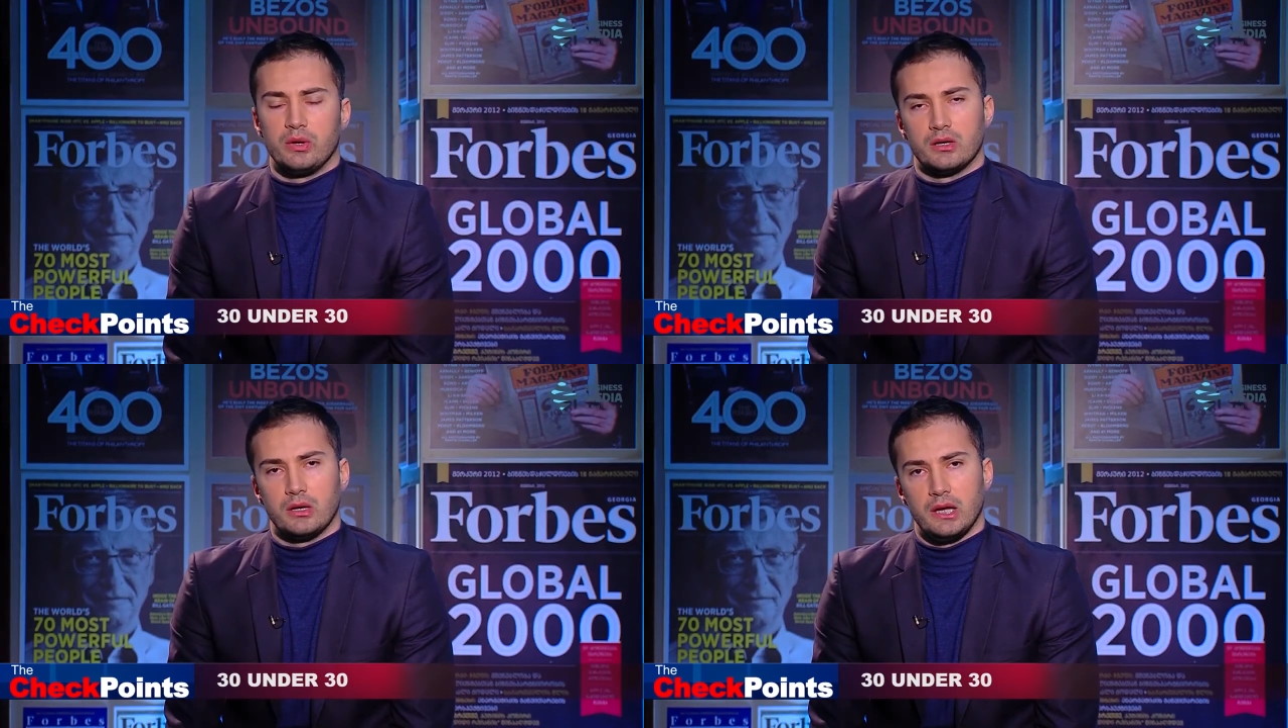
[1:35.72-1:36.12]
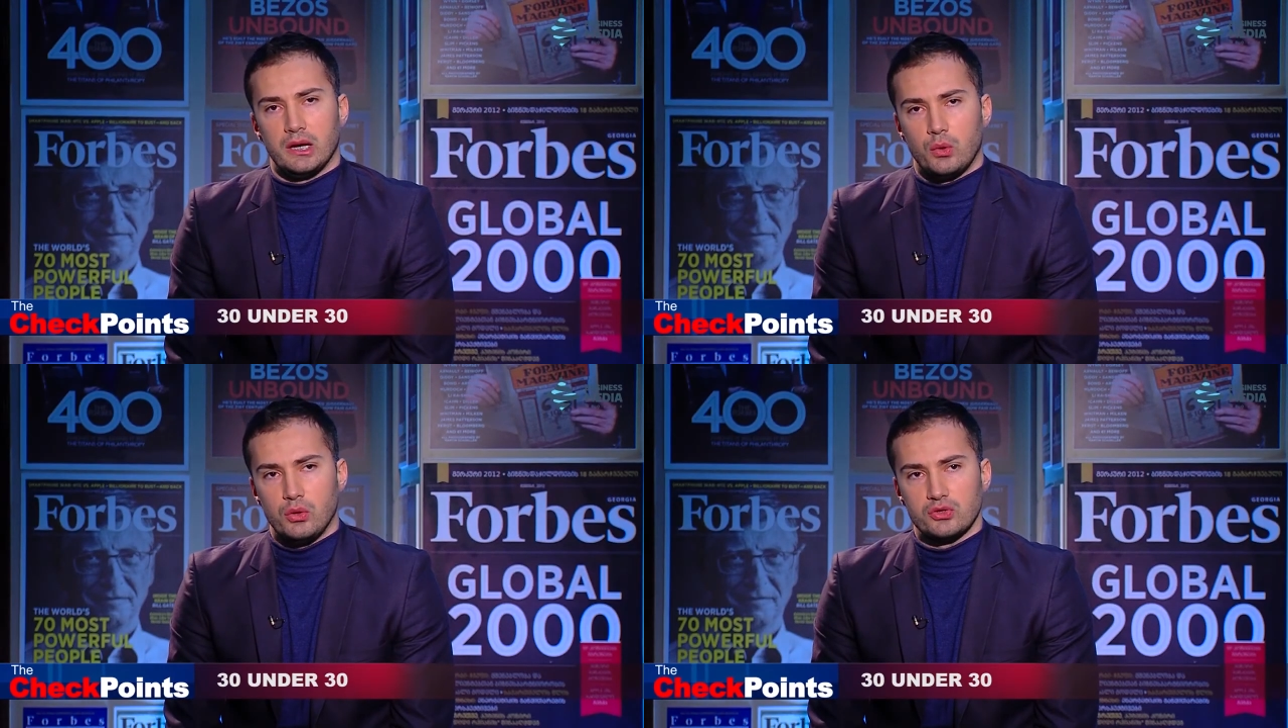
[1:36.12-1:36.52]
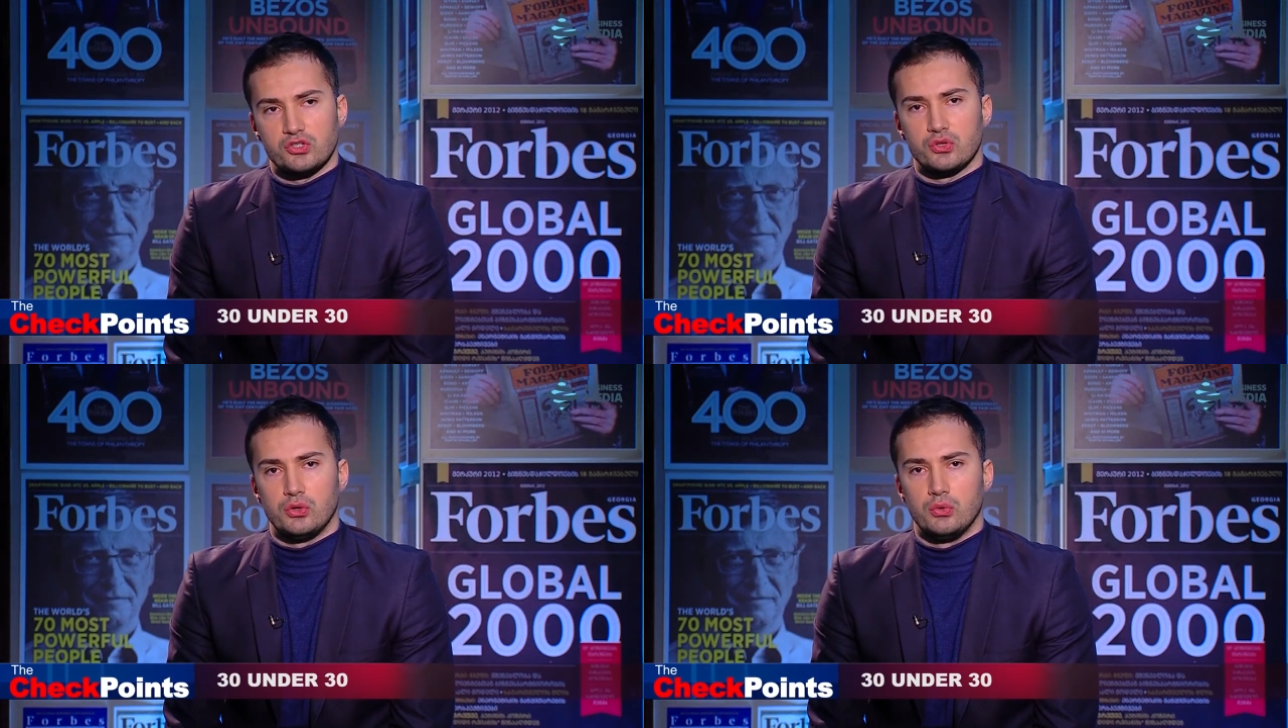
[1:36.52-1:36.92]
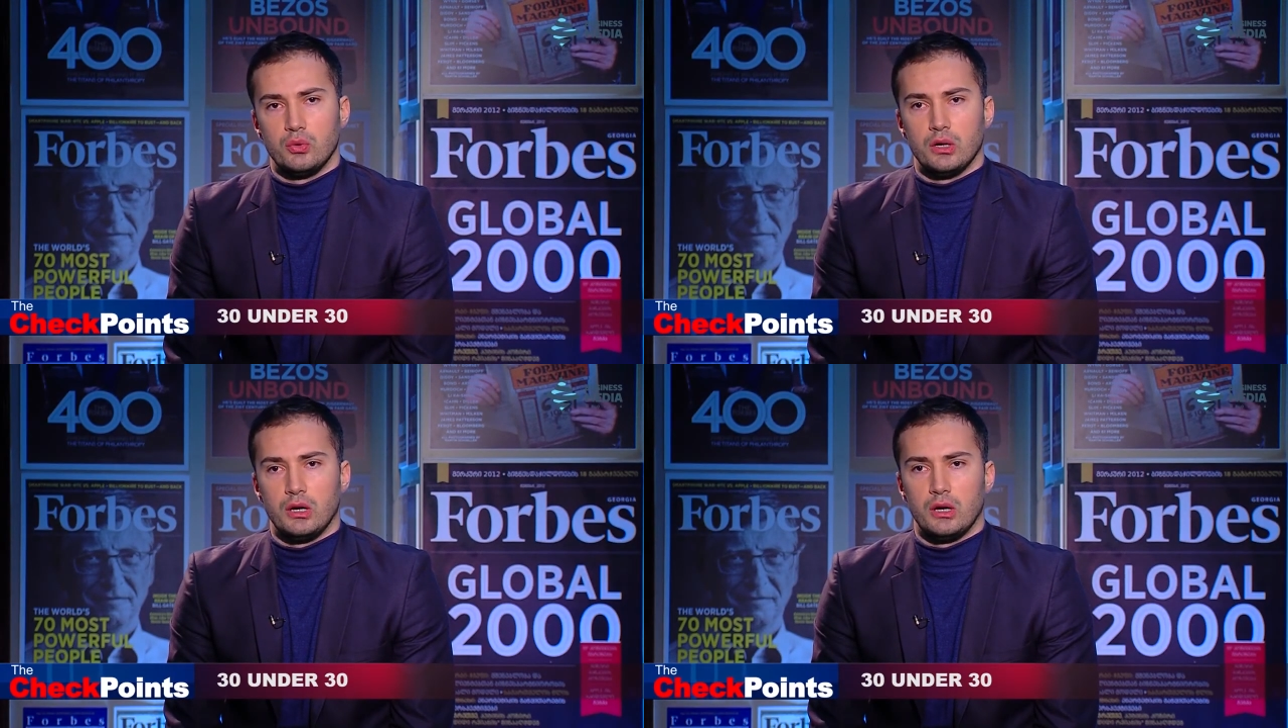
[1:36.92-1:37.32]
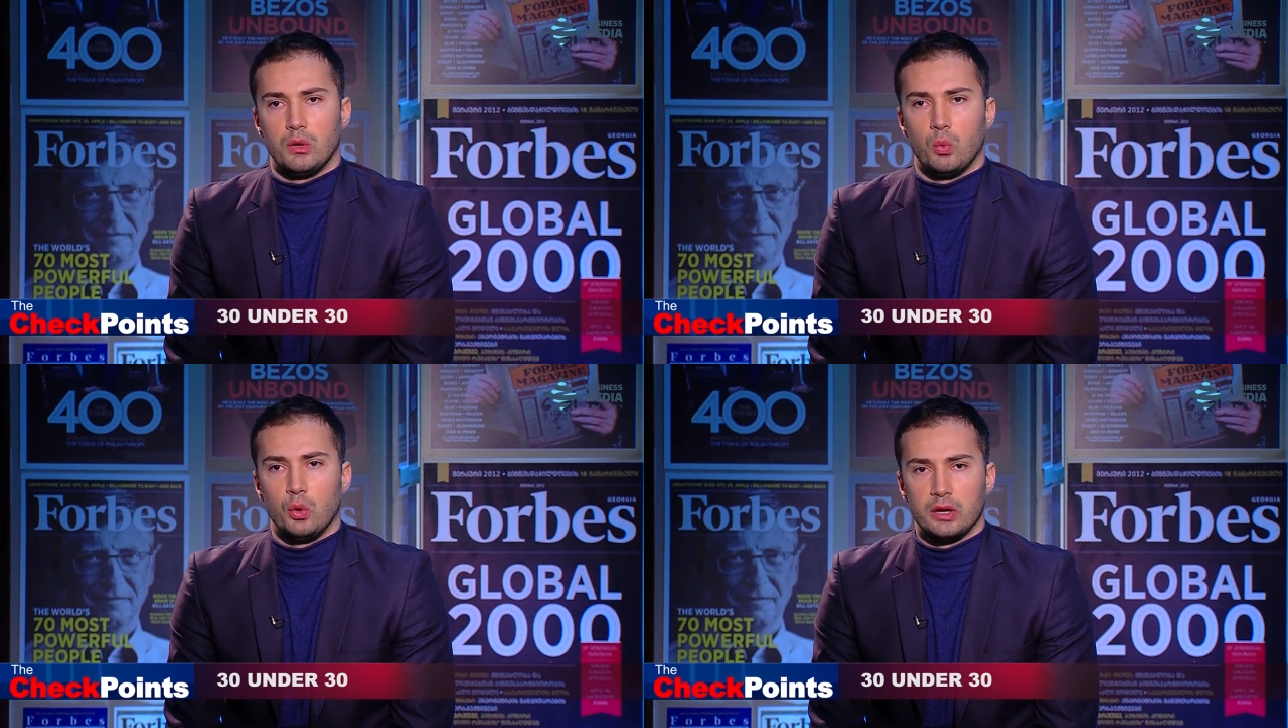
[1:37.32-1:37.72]
we are uh, also
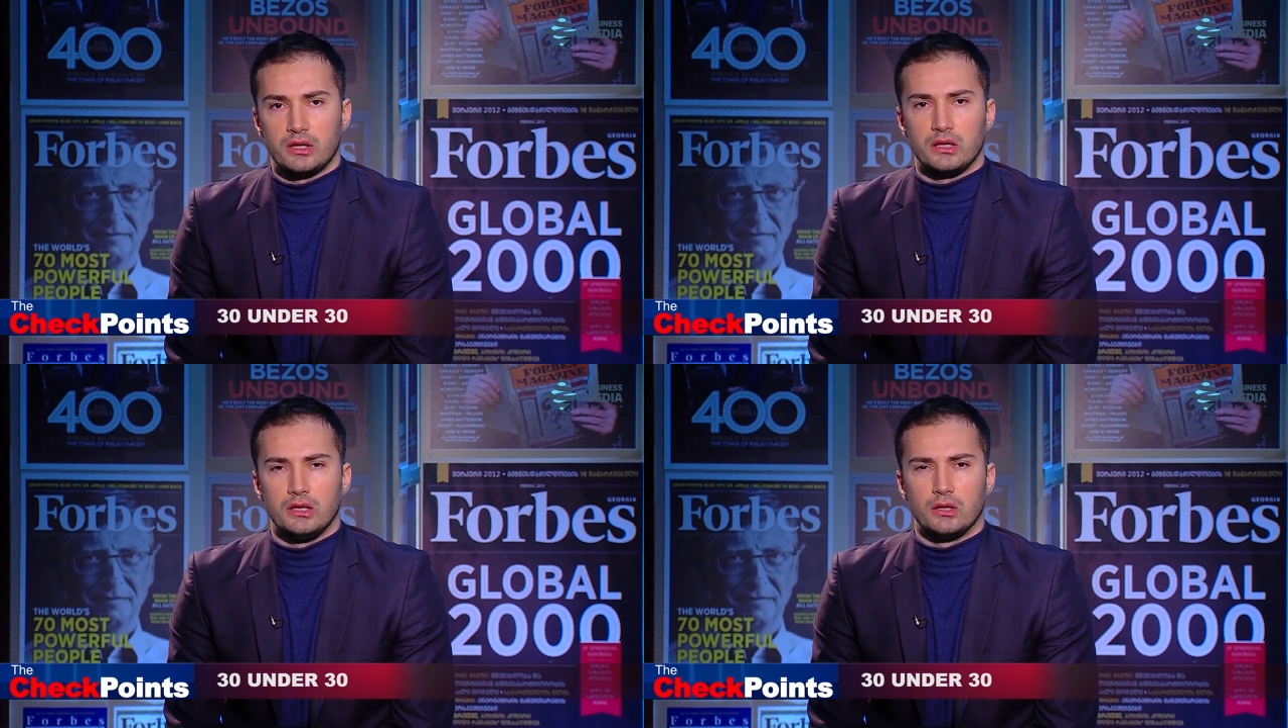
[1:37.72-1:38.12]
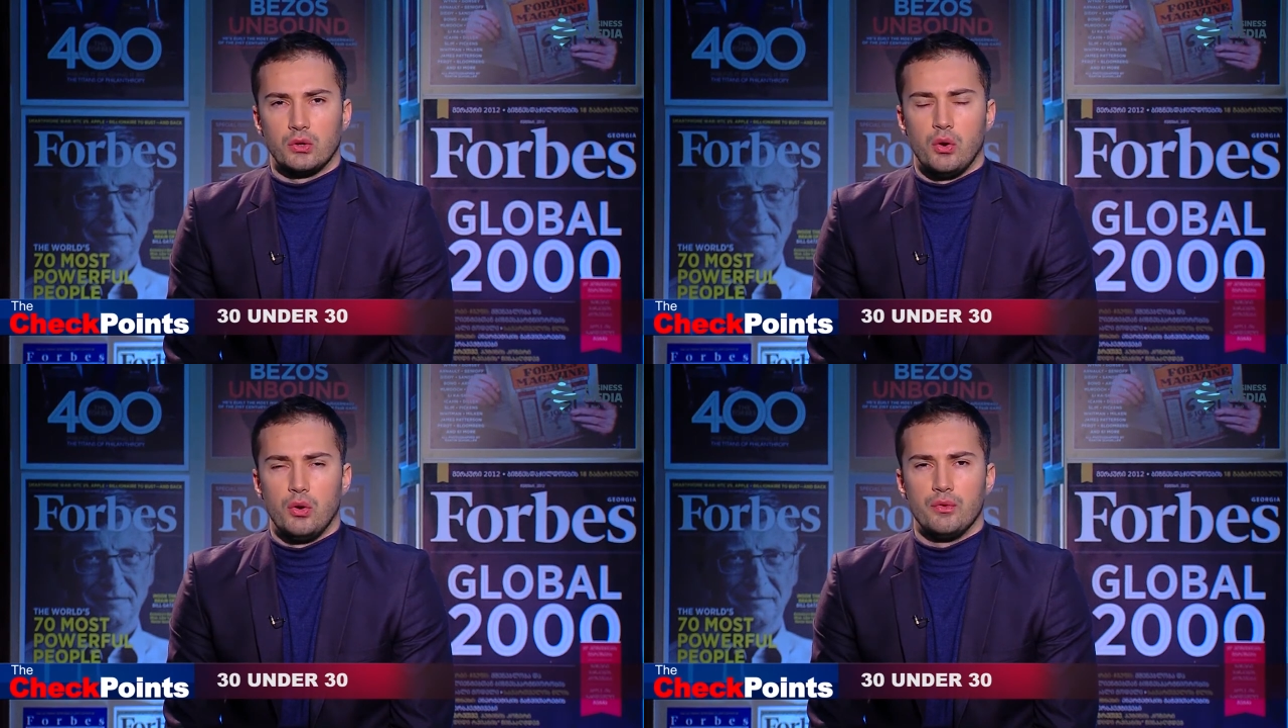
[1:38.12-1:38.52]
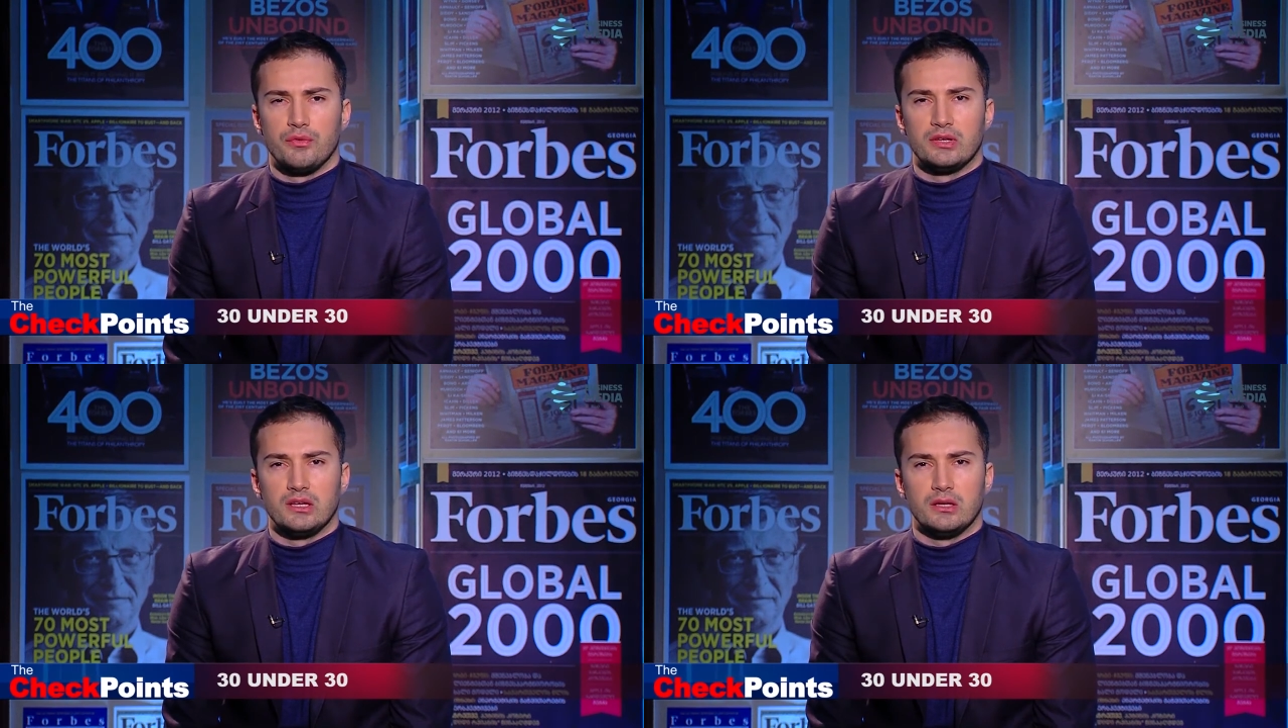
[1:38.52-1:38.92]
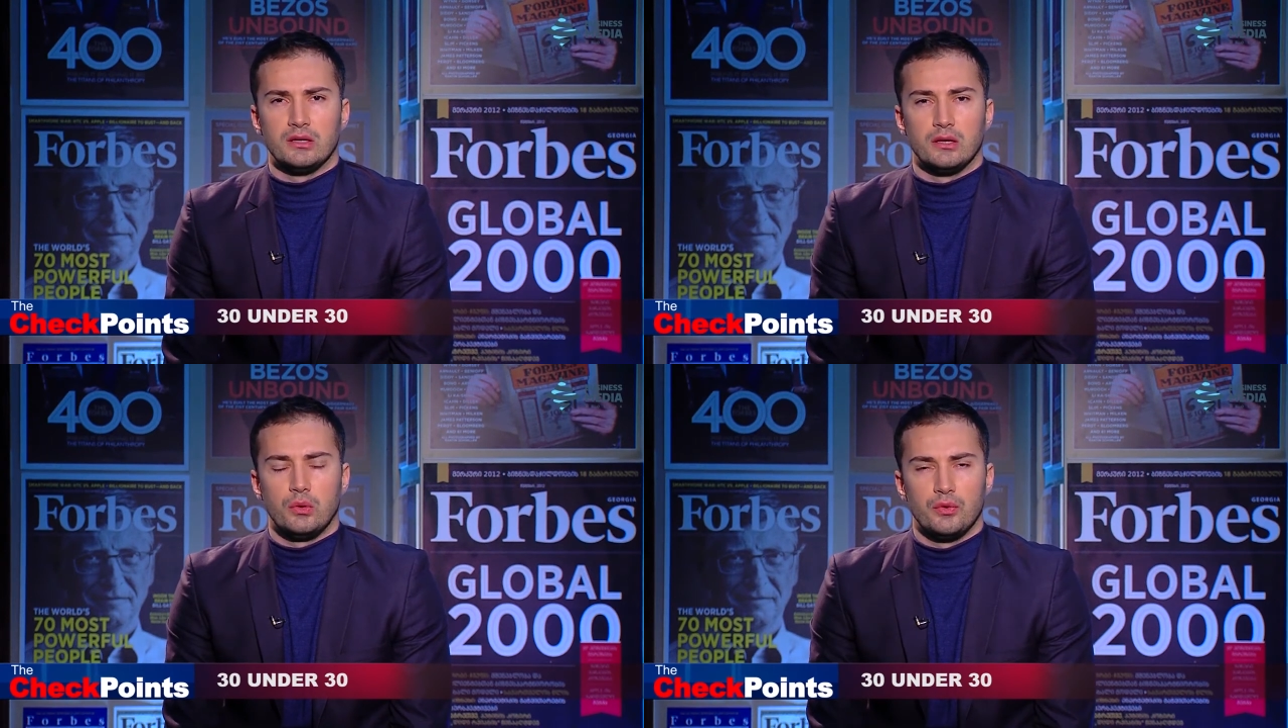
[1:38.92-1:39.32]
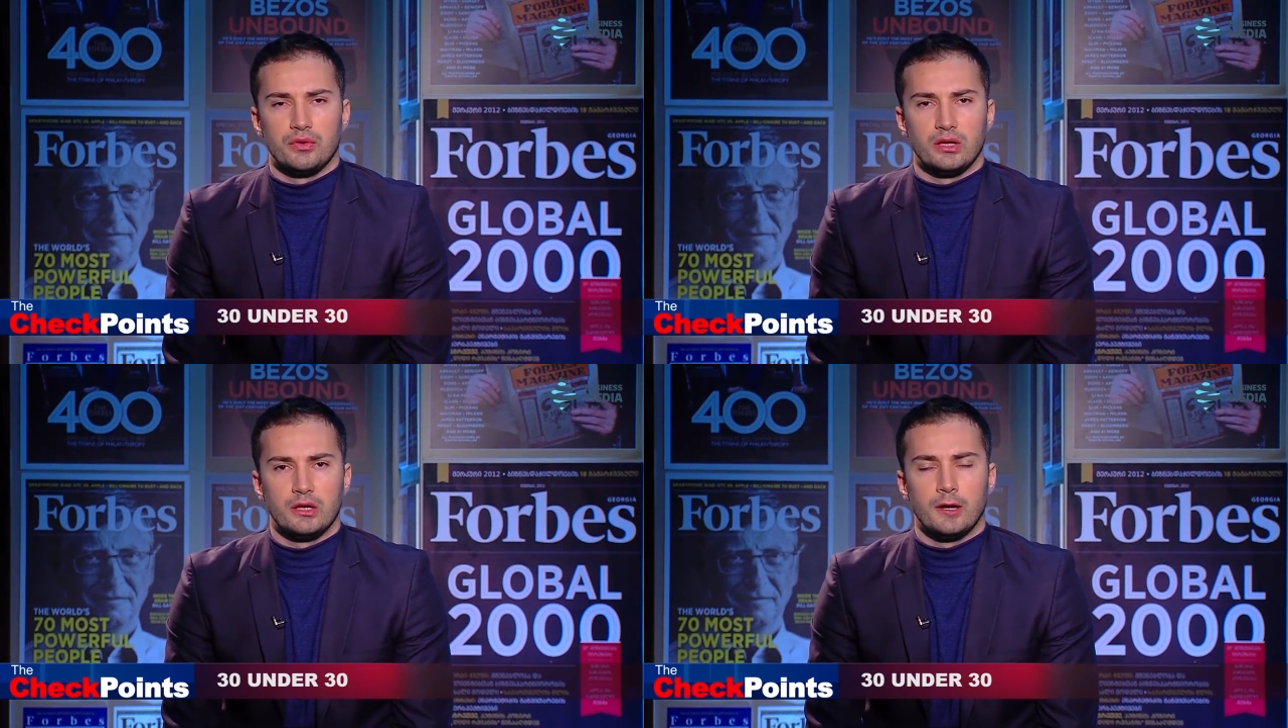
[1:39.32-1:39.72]
working on the on
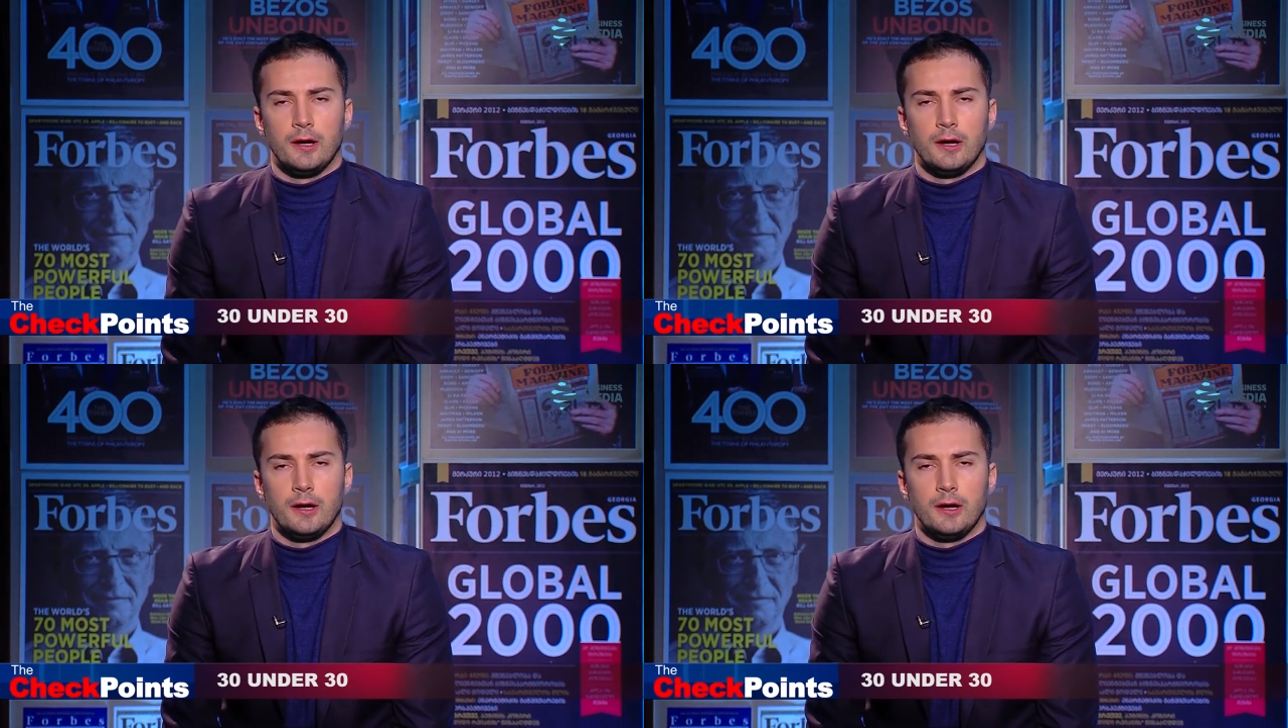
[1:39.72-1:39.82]
the